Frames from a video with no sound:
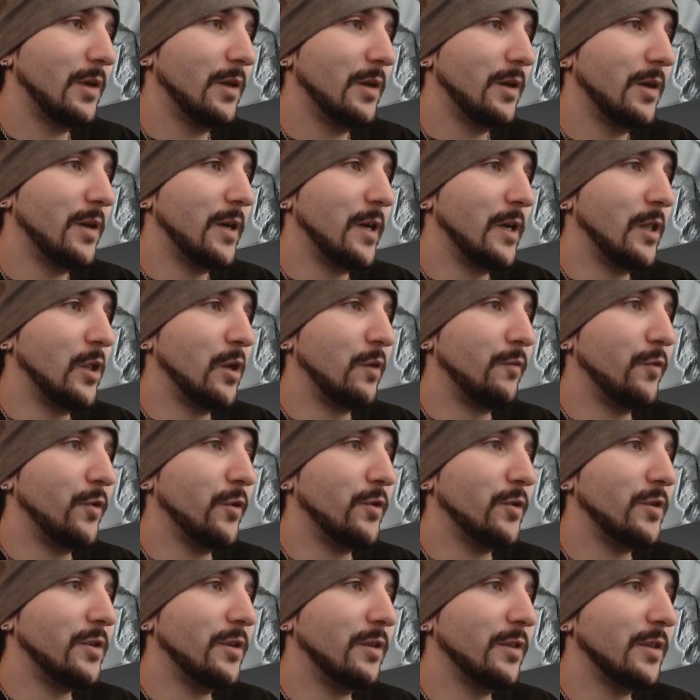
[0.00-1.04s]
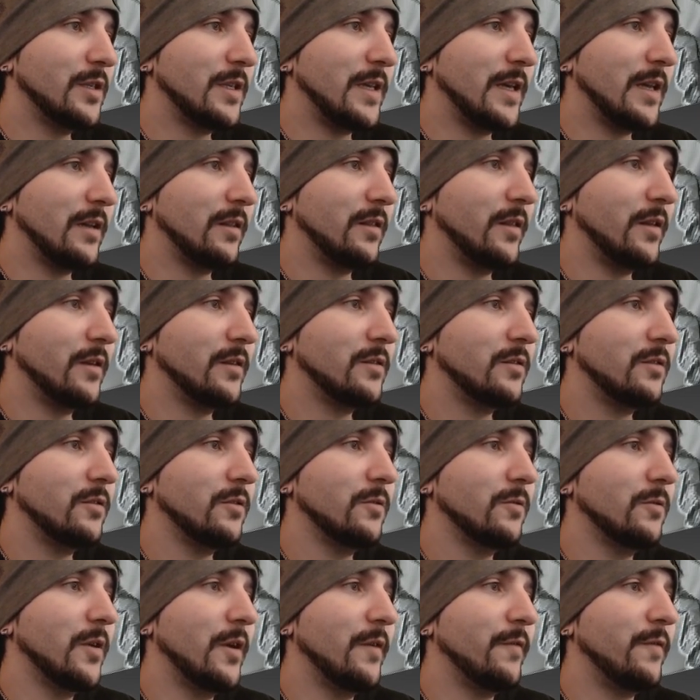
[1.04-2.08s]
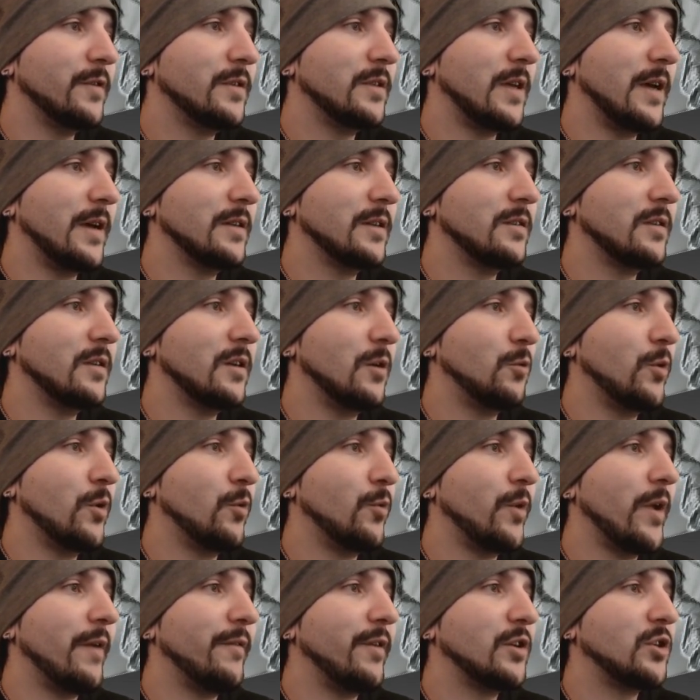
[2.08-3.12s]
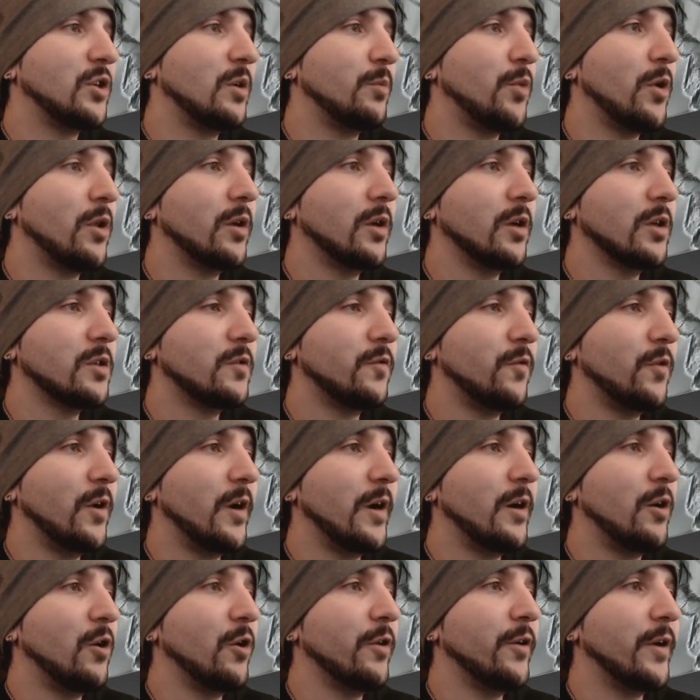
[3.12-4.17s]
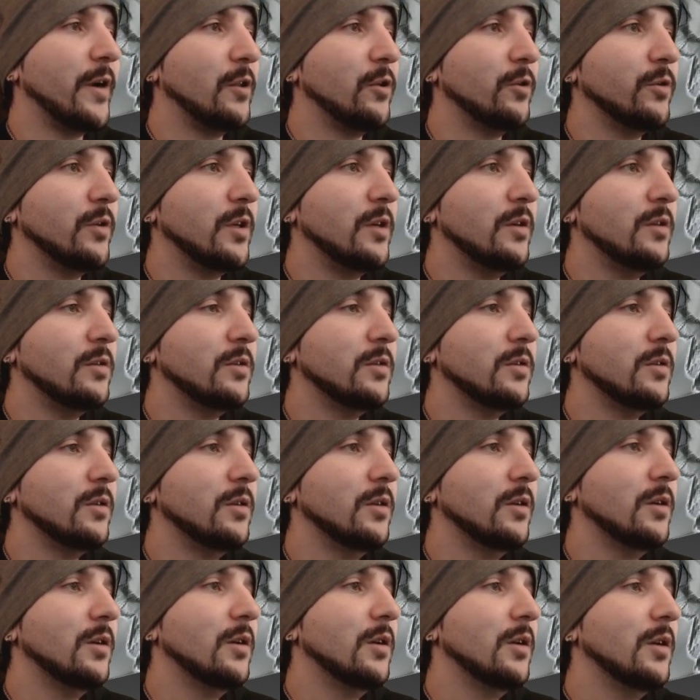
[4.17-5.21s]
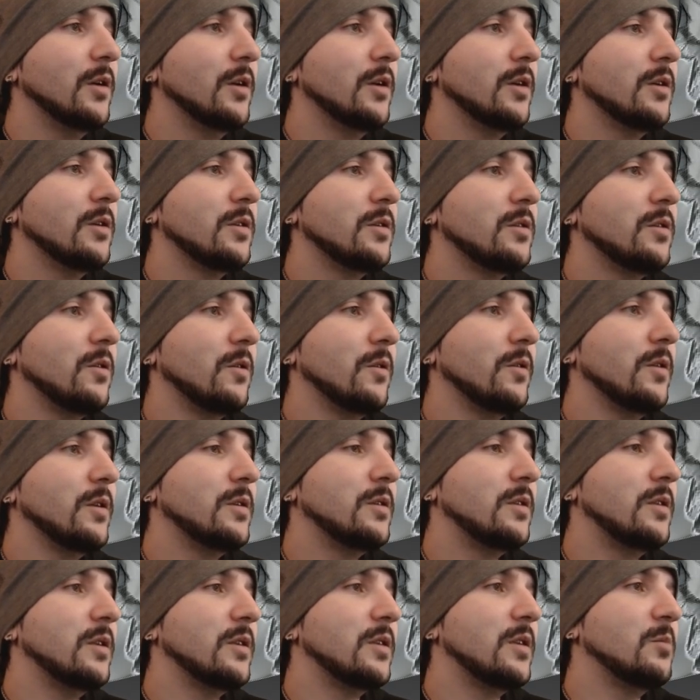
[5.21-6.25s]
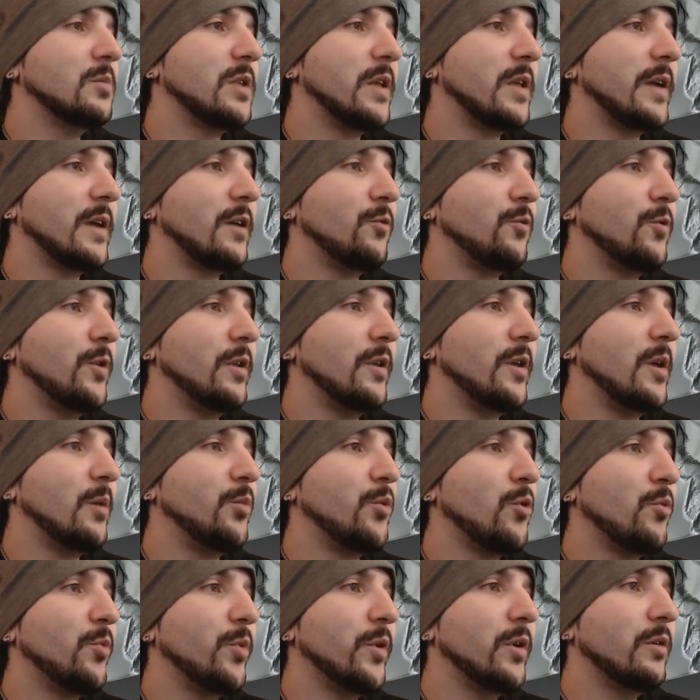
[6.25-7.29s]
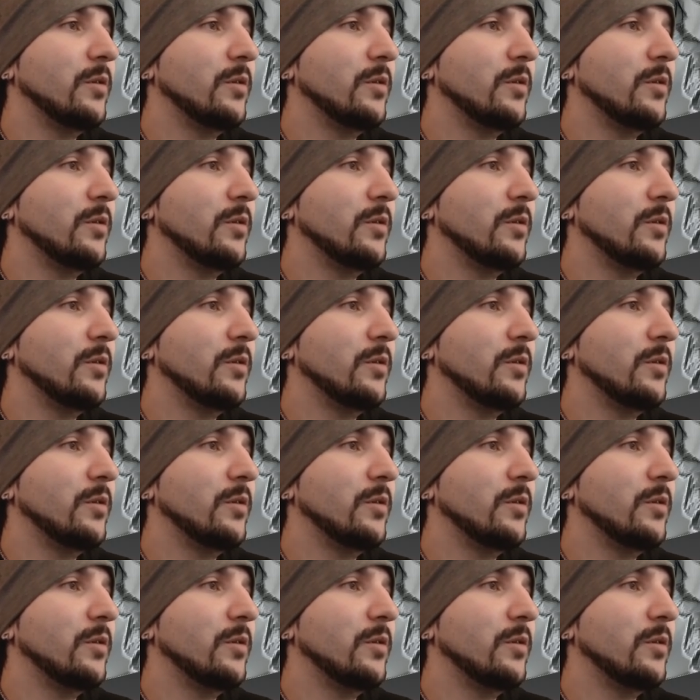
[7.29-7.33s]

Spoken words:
I love reusing this kind of things to emphasize when we have extra polygons for our other LODs. So this seems like a really appropriate